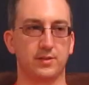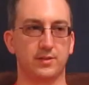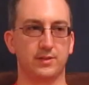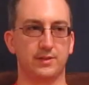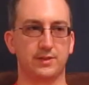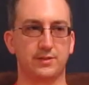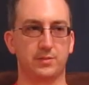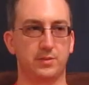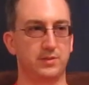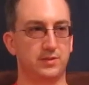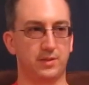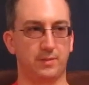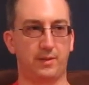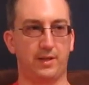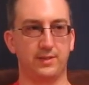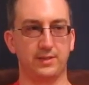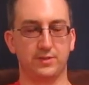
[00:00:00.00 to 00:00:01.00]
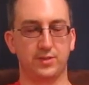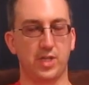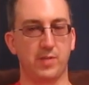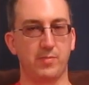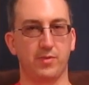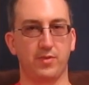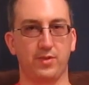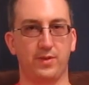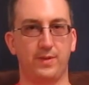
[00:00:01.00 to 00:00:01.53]
too, and this one's about the
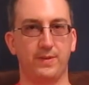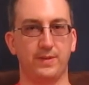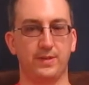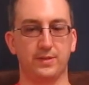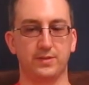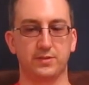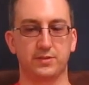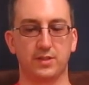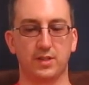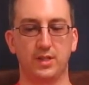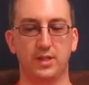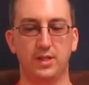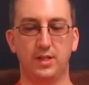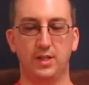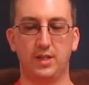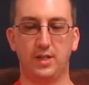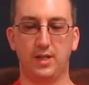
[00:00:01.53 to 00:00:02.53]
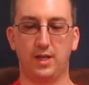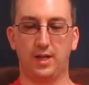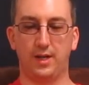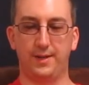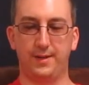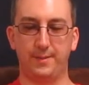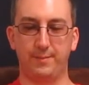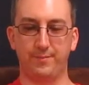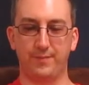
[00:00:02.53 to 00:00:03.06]
same as all those.
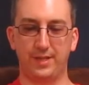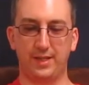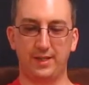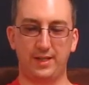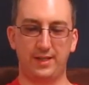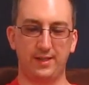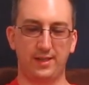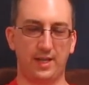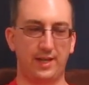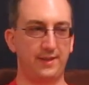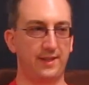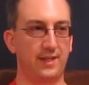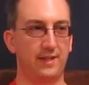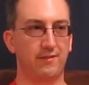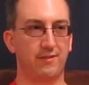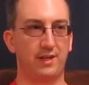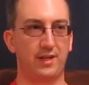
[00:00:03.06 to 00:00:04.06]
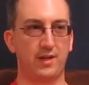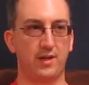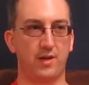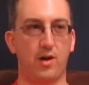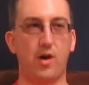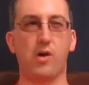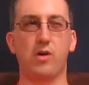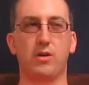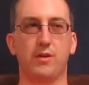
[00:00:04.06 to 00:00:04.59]
And I think I've rated
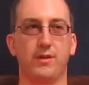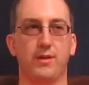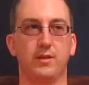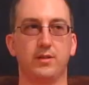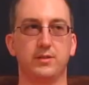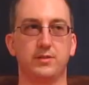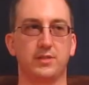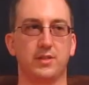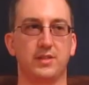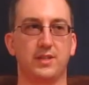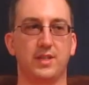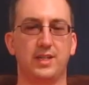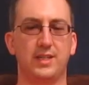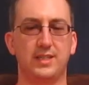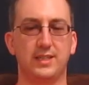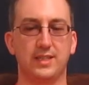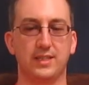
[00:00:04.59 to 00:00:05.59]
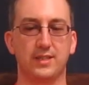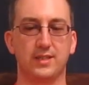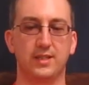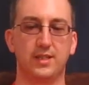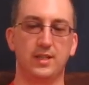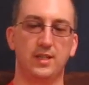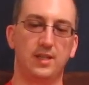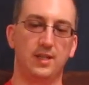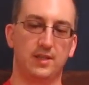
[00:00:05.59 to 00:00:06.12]
all of those a 9,
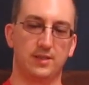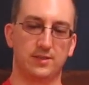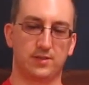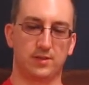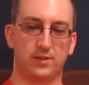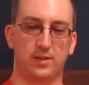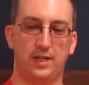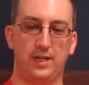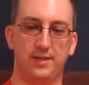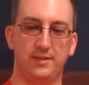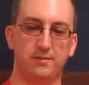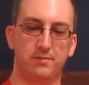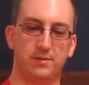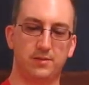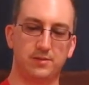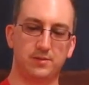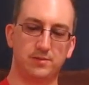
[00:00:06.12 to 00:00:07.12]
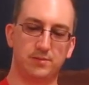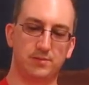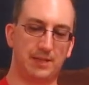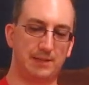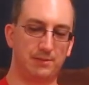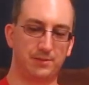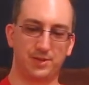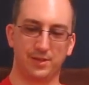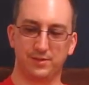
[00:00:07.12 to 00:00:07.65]
so I will
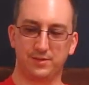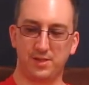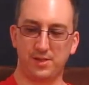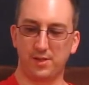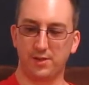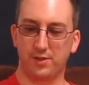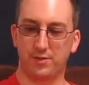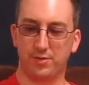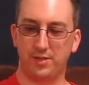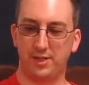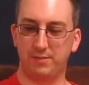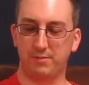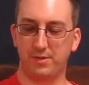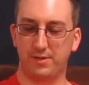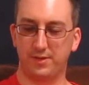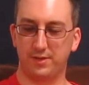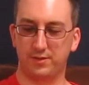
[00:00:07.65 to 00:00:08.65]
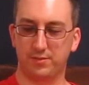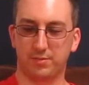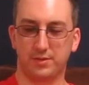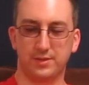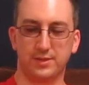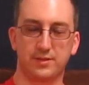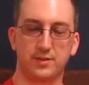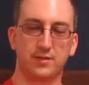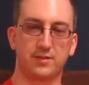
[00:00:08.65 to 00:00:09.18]
continue the trend with this
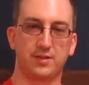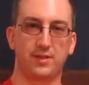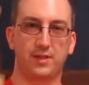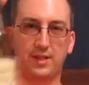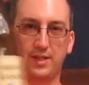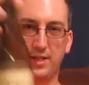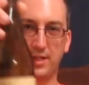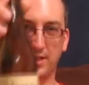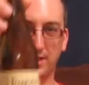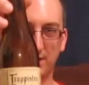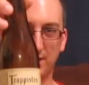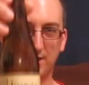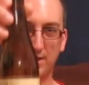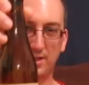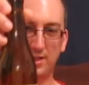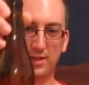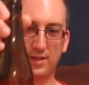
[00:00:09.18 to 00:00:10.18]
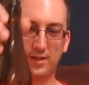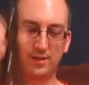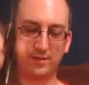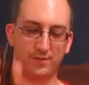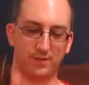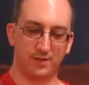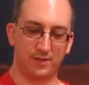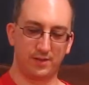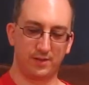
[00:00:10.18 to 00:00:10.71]
one. This is a 9
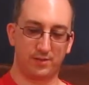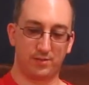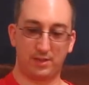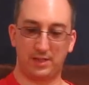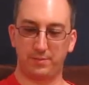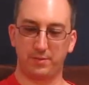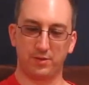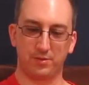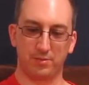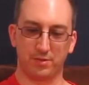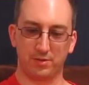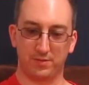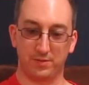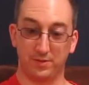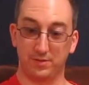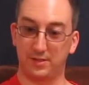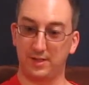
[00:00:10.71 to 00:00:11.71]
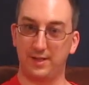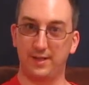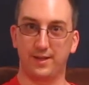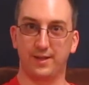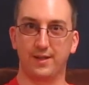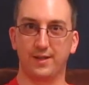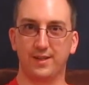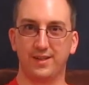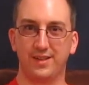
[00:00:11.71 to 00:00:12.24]
for the Trappistes Rochefort 10.
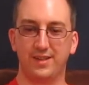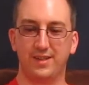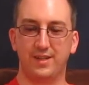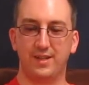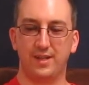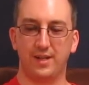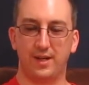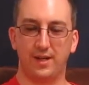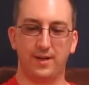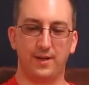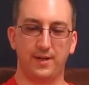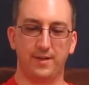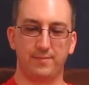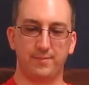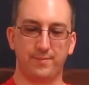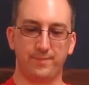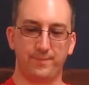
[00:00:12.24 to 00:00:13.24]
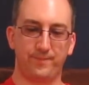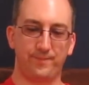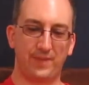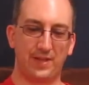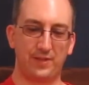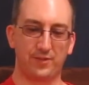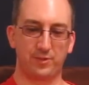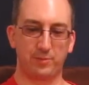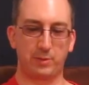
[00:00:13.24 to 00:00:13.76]
I
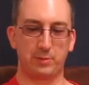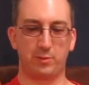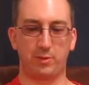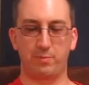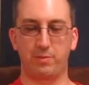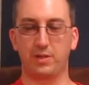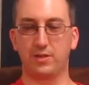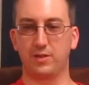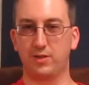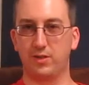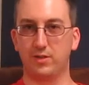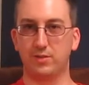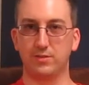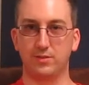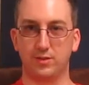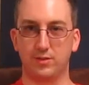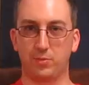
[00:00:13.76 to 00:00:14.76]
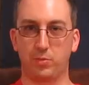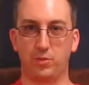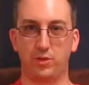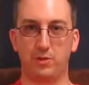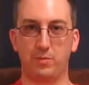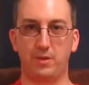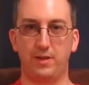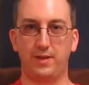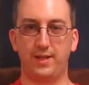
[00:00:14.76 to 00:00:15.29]
know some people might be a little
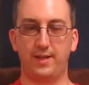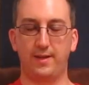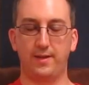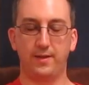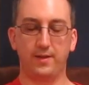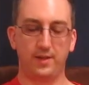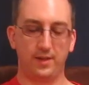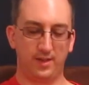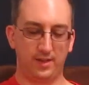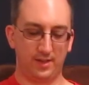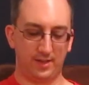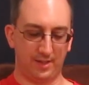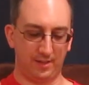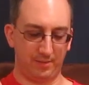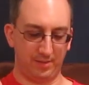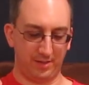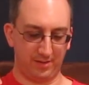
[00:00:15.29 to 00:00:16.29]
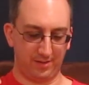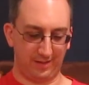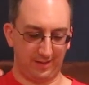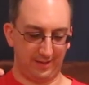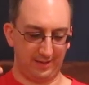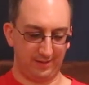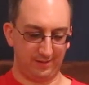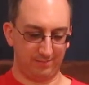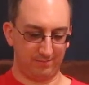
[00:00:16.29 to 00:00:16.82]
disappointed by that. I mean,
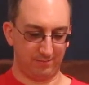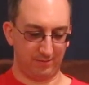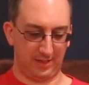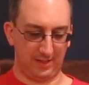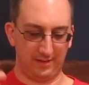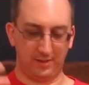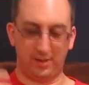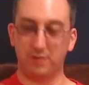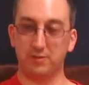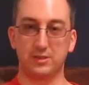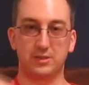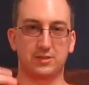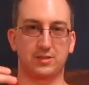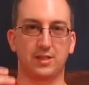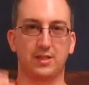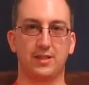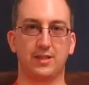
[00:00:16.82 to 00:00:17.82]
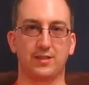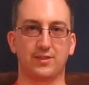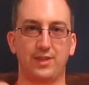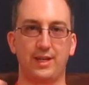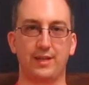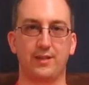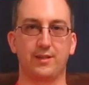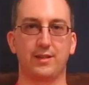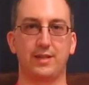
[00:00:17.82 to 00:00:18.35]
I always say
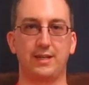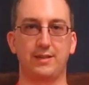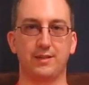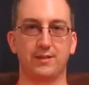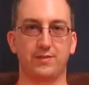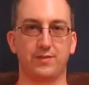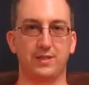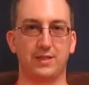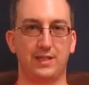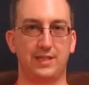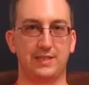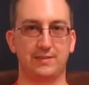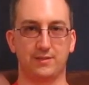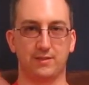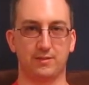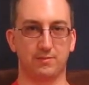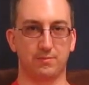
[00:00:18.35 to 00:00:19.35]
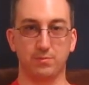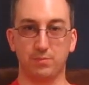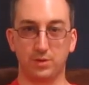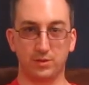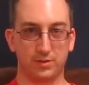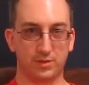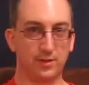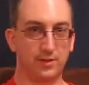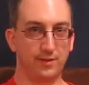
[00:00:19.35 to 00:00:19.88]
exactly how I feel. I never
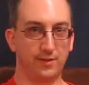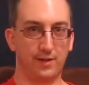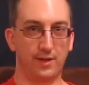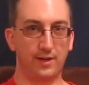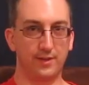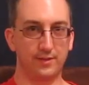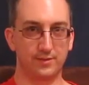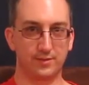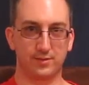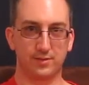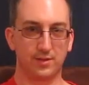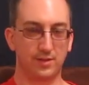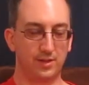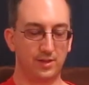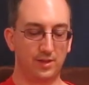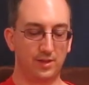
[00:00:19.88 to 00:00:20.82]
bullshit you guys.